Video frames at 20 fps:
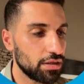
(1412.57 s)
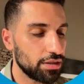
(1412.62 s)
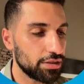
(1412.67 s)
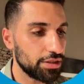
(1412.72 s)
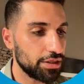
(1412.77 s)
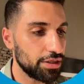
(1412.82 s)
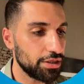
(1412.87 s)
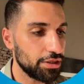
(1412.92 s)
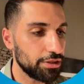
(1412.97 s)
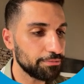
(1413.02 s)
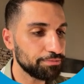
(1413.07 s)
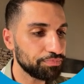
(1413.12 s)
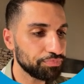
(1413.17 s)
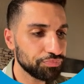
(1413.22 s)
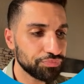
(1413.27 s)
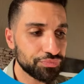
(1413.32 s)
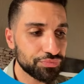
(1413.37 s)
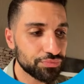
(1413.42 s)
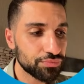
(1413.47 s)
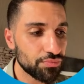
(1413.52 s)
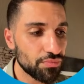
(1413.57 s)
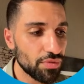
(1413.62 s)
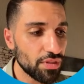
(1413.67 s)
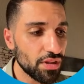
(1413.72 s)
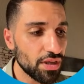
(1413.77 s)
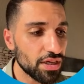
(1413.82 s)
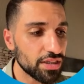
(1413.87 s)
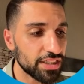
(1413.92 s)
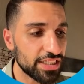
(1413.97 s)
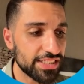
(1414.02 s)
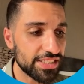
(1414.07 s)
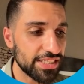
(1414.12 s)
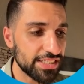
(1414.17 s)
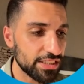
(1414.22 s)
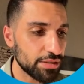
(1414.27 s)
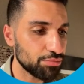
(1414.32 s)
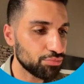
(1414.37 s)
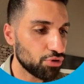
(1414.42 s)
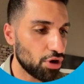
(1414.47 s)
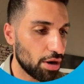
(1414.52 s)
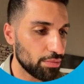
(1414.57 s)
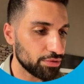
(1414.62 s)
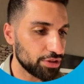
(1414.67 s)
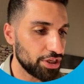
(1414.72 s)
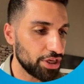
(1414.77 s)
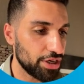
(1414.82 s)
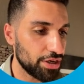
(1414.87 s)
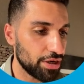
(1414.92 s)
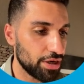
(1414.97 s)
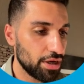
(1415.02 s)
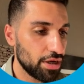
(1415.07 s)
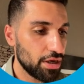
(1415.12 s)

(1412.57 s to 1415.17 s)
the system prompt here.